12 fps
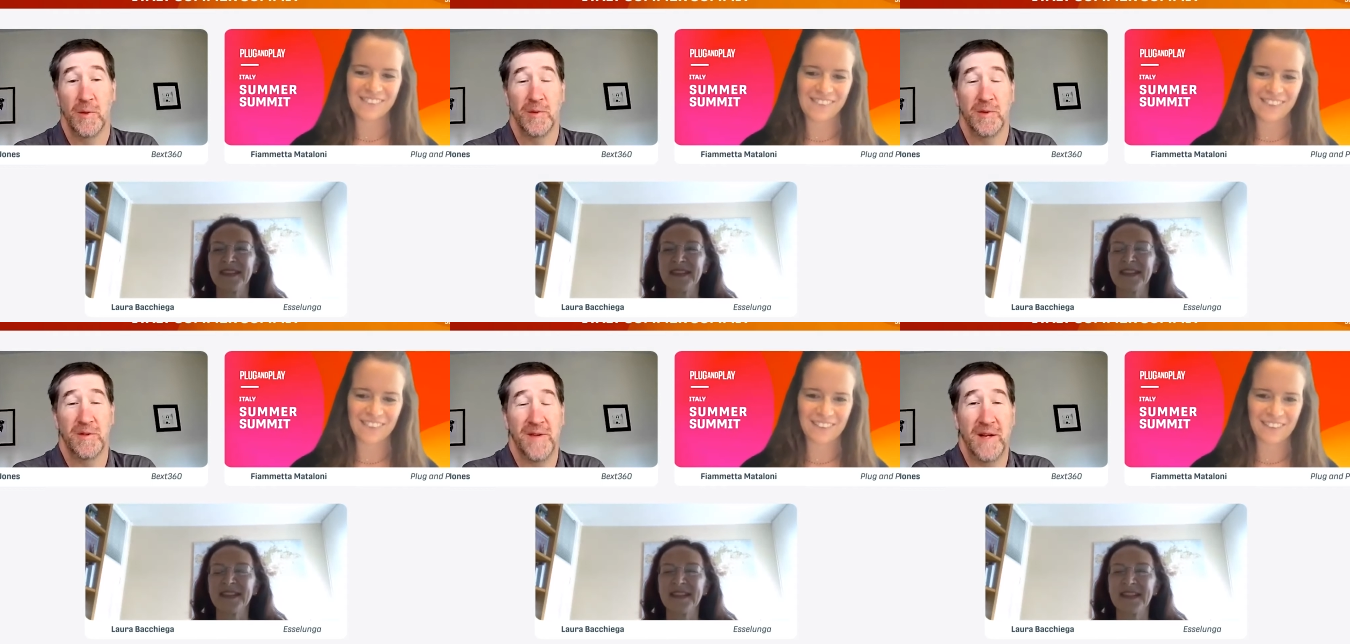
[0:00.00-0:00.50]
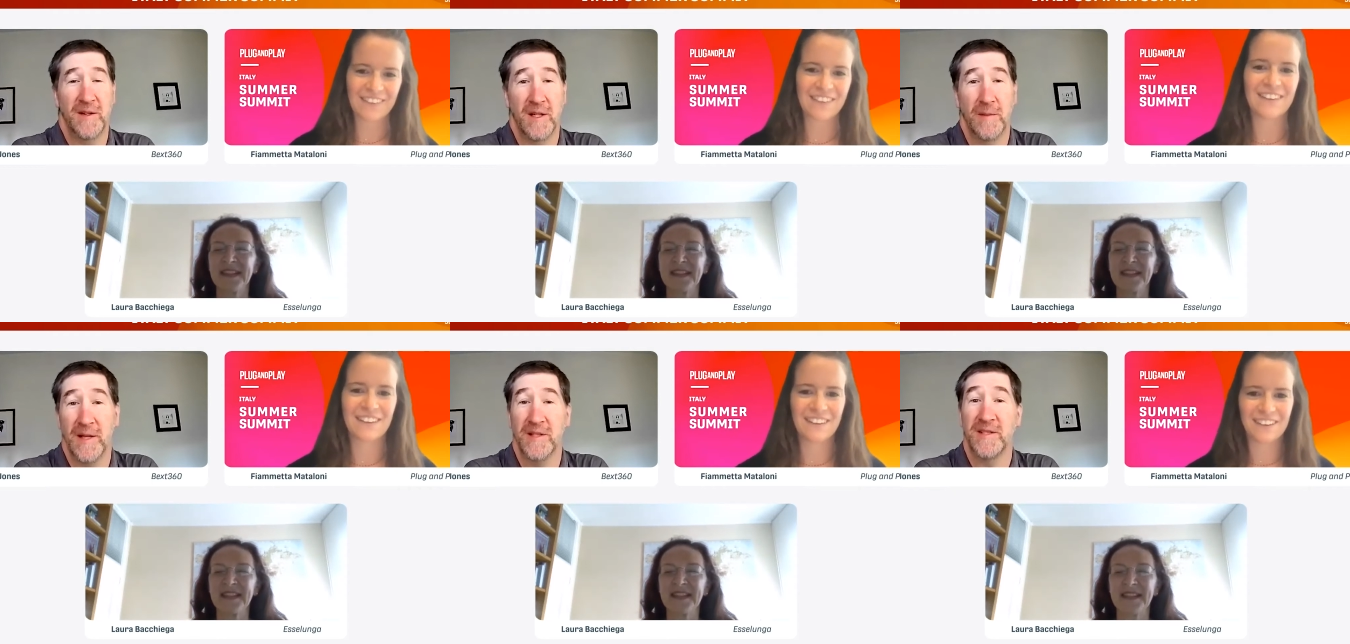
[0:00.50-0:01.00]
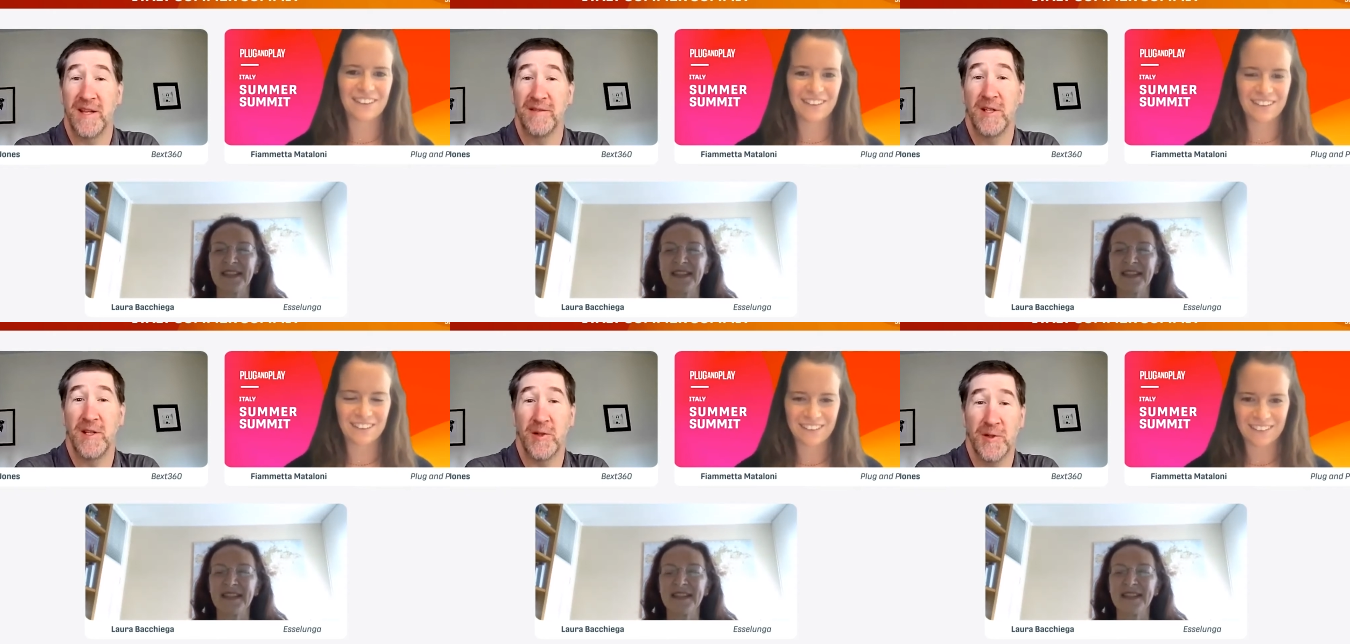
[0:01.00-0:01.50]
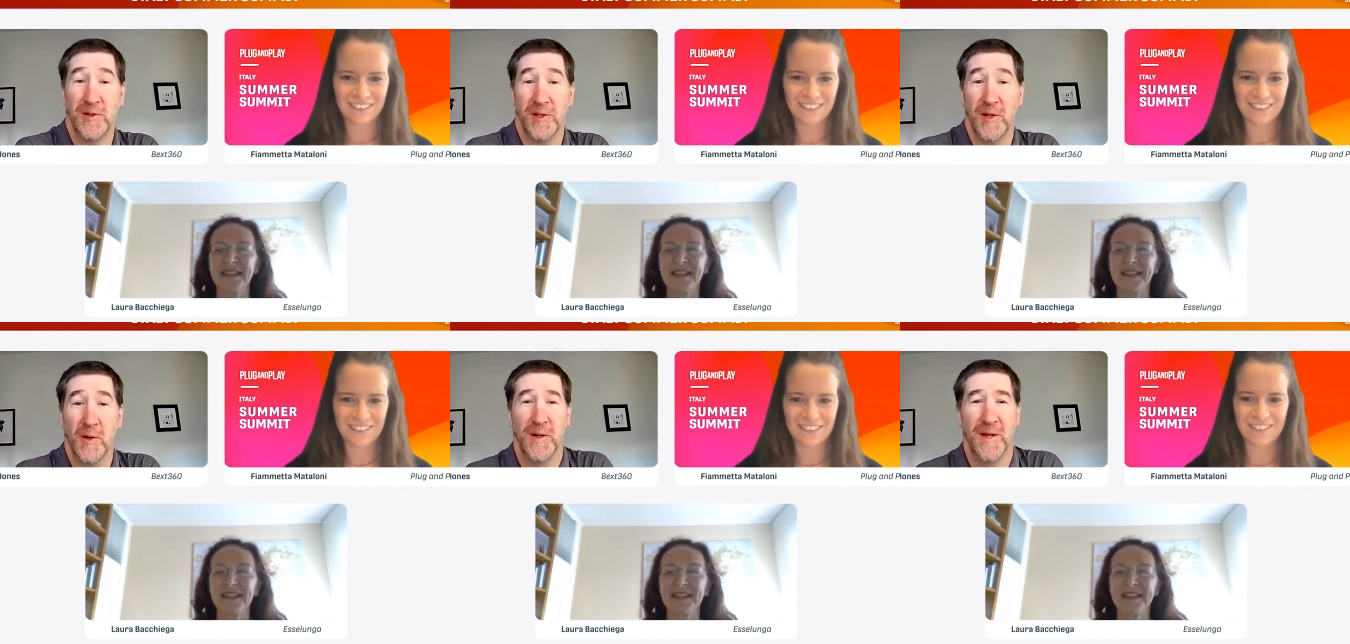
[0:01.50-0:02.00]
Speaker 1: which was founded about seven years
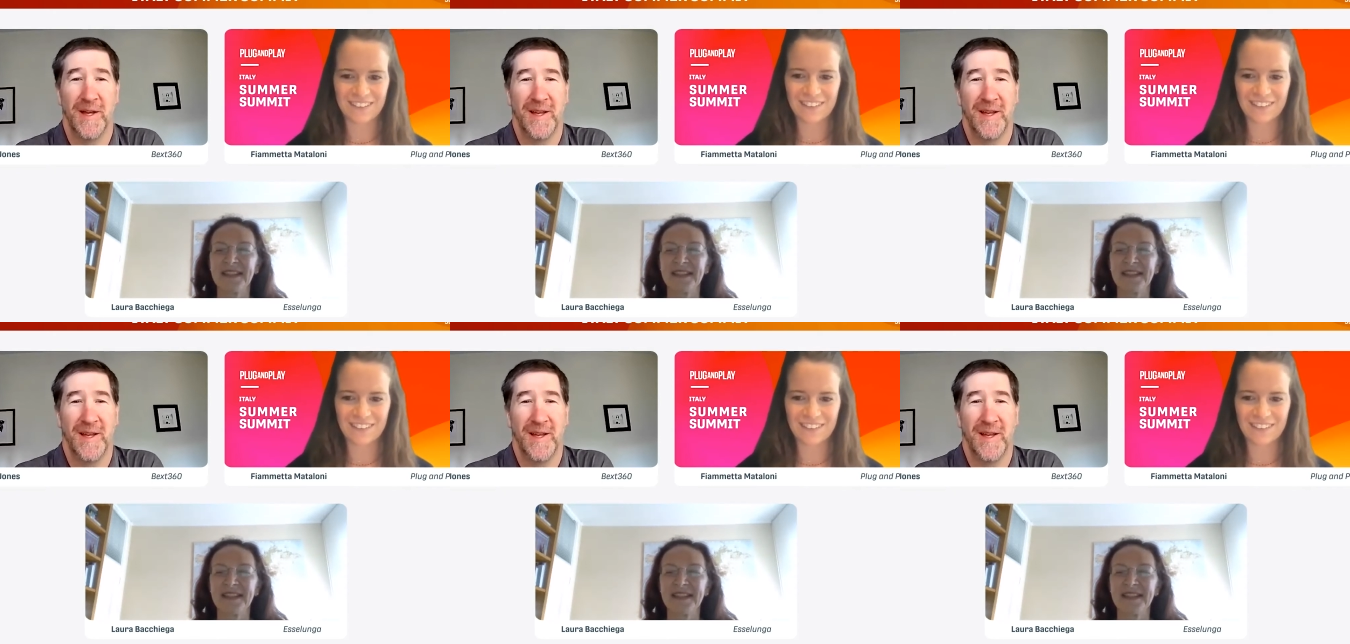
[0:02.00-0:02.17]
ago.